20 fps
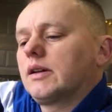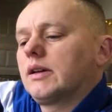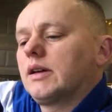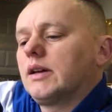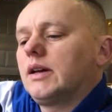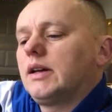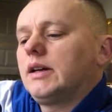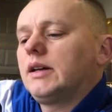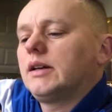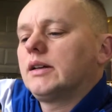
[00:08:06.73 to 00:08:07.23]

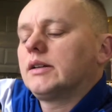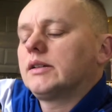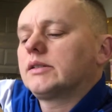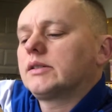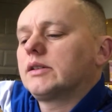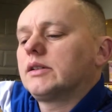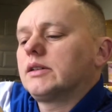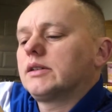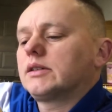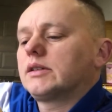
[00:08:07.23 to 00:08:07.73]
Okay,
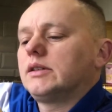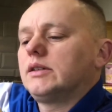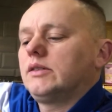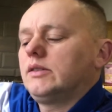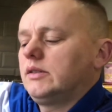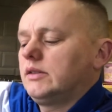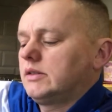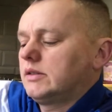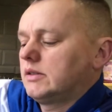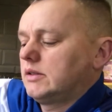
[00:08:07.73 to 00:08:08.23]
that's
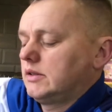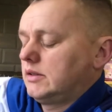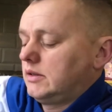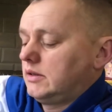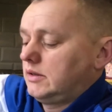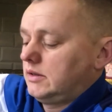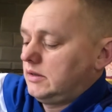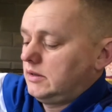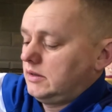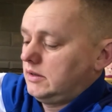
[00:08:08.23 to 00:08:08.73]
nice.
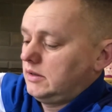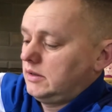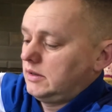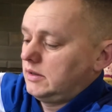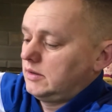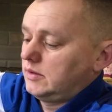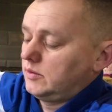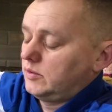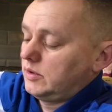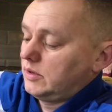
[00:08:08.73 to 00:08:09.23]
So
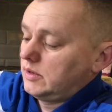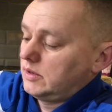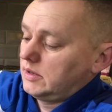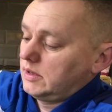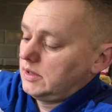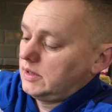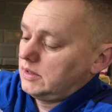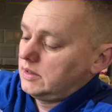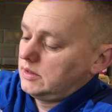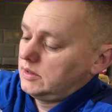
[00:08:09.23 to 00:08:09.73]
then we're going to
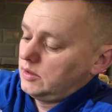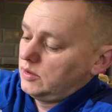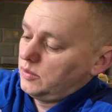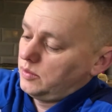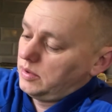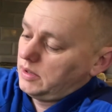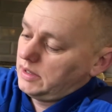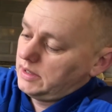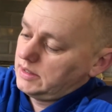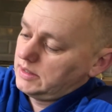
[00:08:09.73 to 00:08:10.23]
get the two
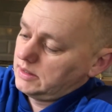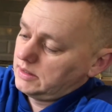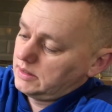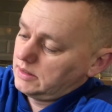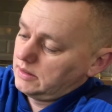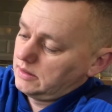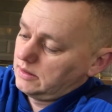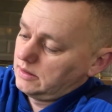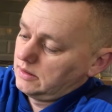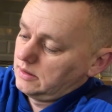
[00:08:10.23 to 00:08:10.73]
plates
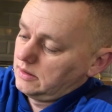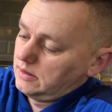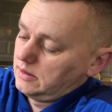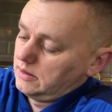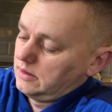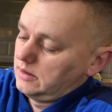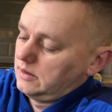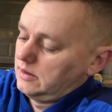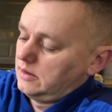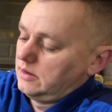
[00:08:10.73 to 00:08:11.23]

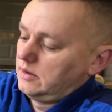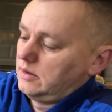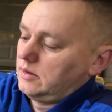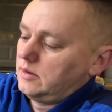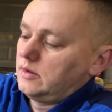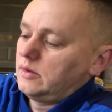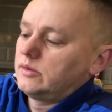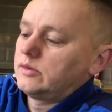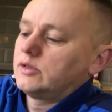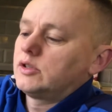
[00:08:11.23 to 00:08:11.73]

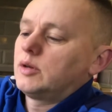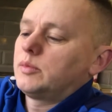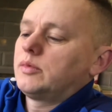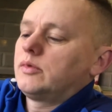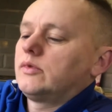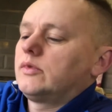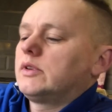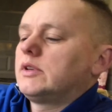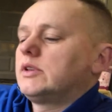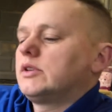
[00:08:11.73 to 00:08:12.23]
on top
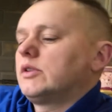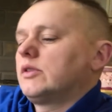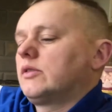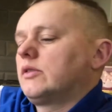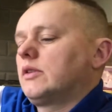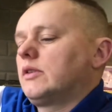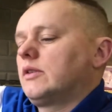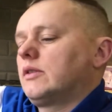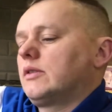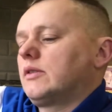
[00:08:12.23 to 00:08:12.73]
of each
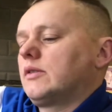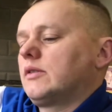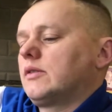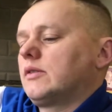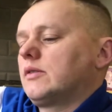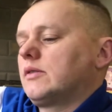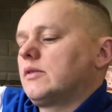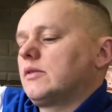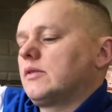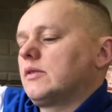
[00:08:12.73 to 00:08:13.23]
other,
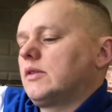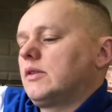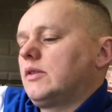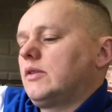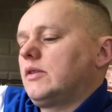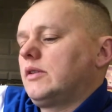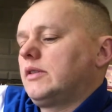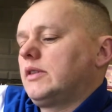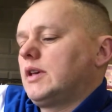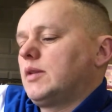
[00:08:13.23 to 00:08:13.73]

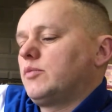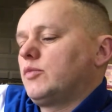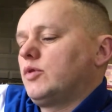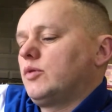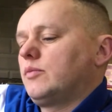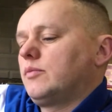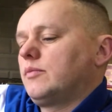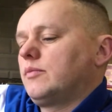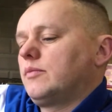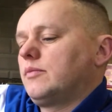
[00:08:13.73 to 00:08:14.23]
line them up.